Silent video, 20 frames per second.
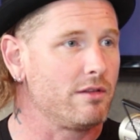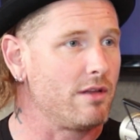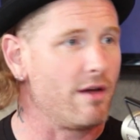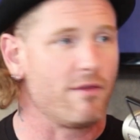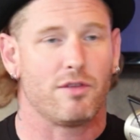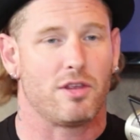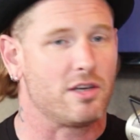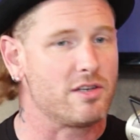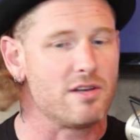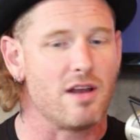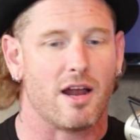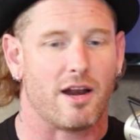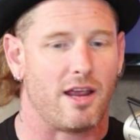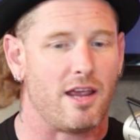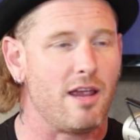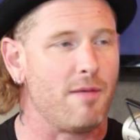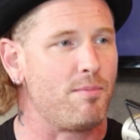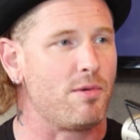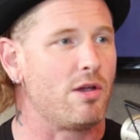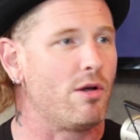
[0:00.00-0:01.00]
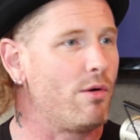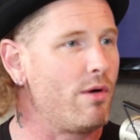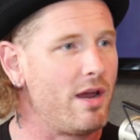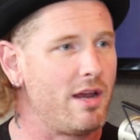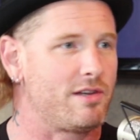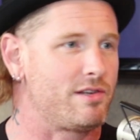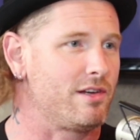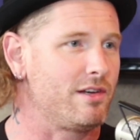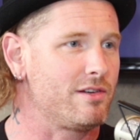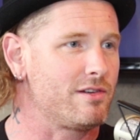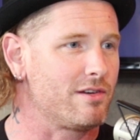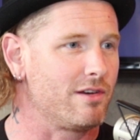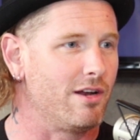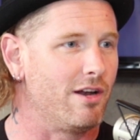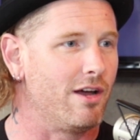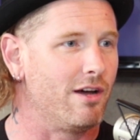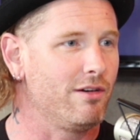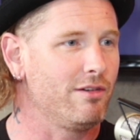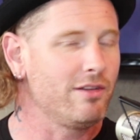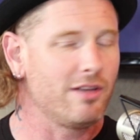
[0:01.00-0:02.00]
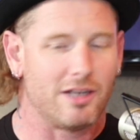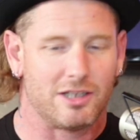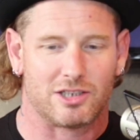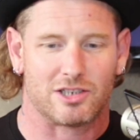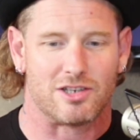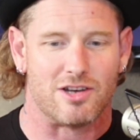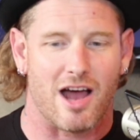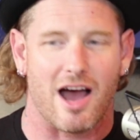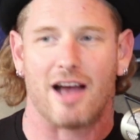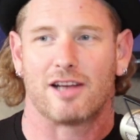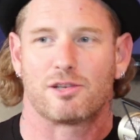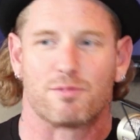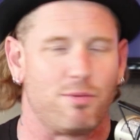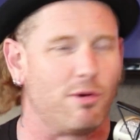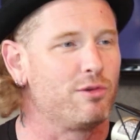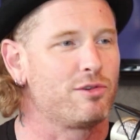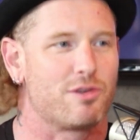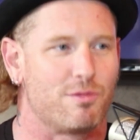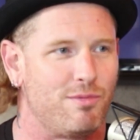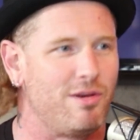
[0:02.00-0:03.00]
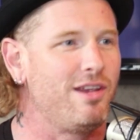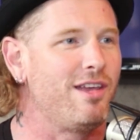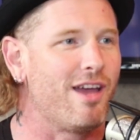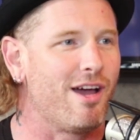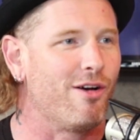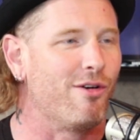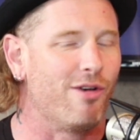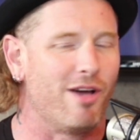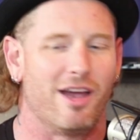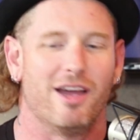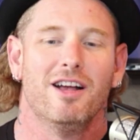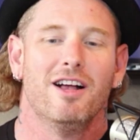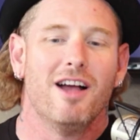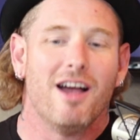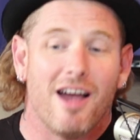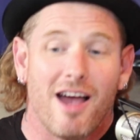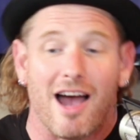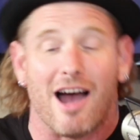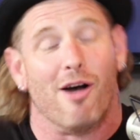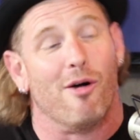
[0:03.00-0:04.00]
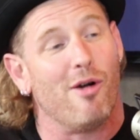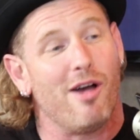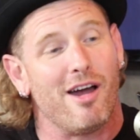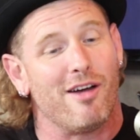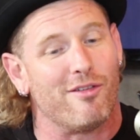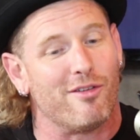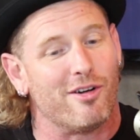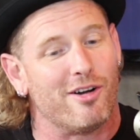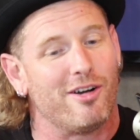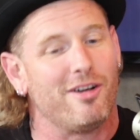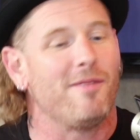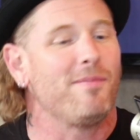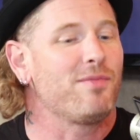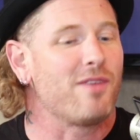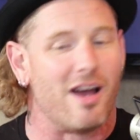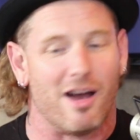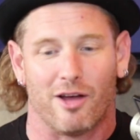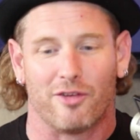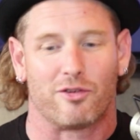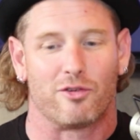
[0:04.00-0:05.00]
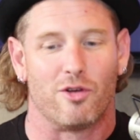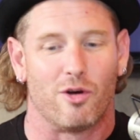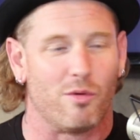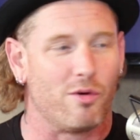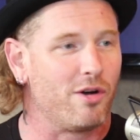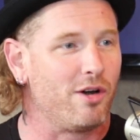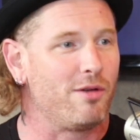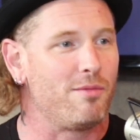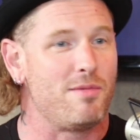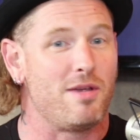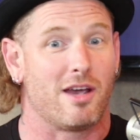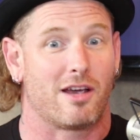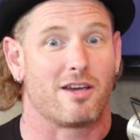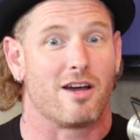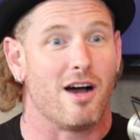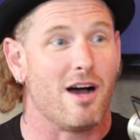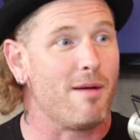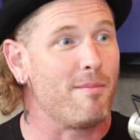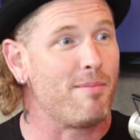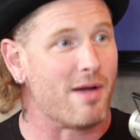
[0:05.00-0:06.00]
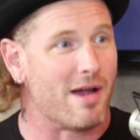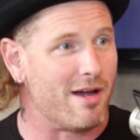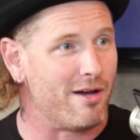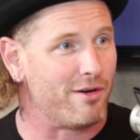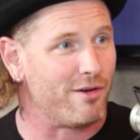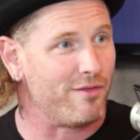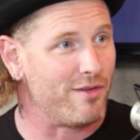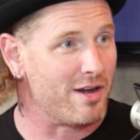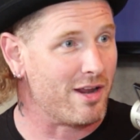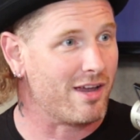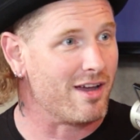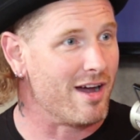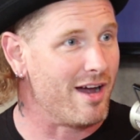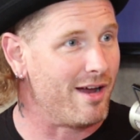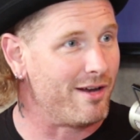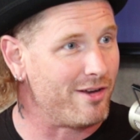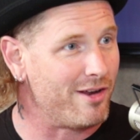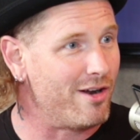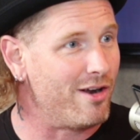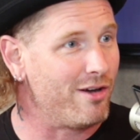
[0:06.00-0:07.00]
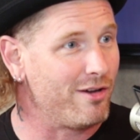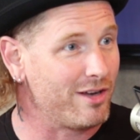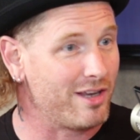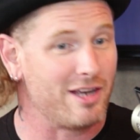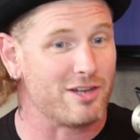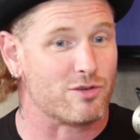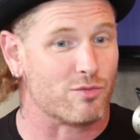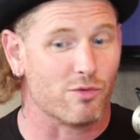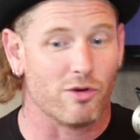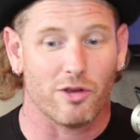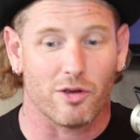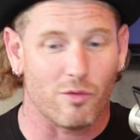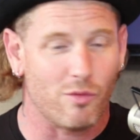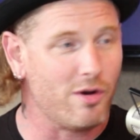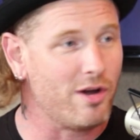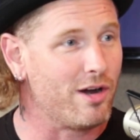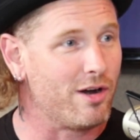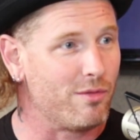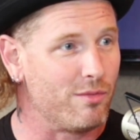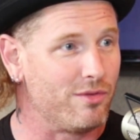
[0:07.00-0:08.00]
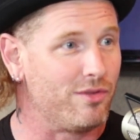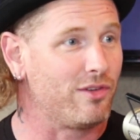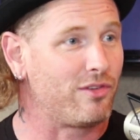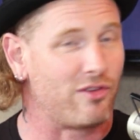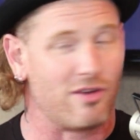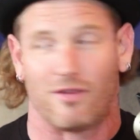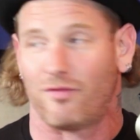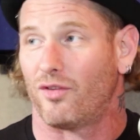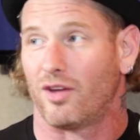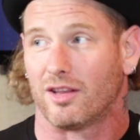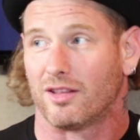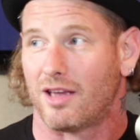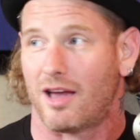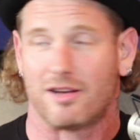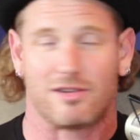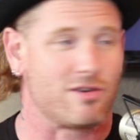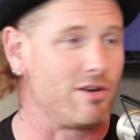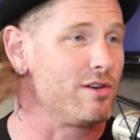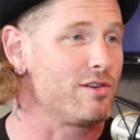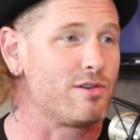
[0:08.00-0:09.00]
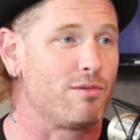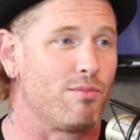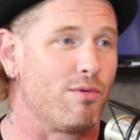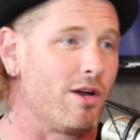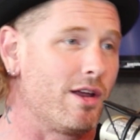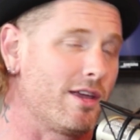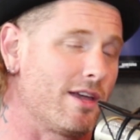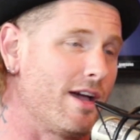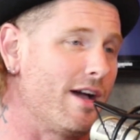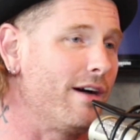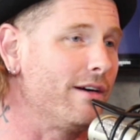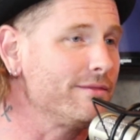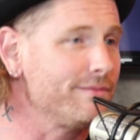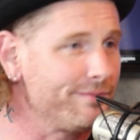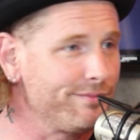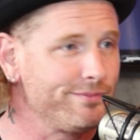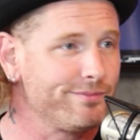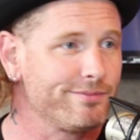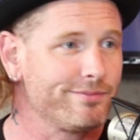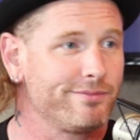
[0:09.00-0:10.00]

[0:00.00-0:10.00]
Right. Everything's not a hippie oasis, you know. It's not supposed to be that way. However, I also don't want it to be a compound of any kind. You know, it gets really weird when the stuff like that starts to break out.